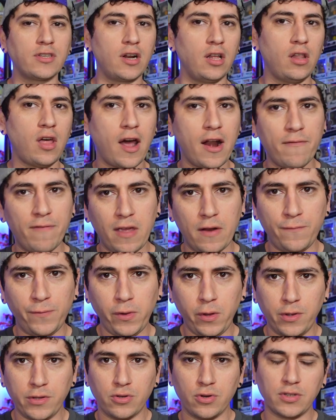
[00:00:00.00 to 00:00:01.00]
and a lot of
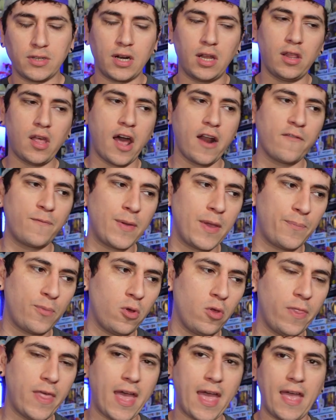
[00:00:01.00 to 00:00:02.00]
influencers and a lot of
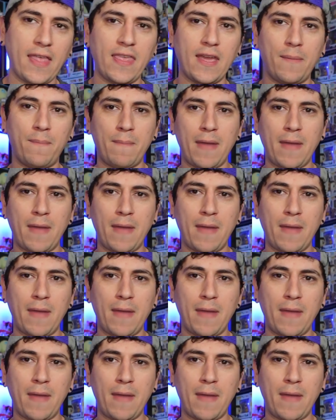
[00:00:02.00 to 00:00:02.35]
people that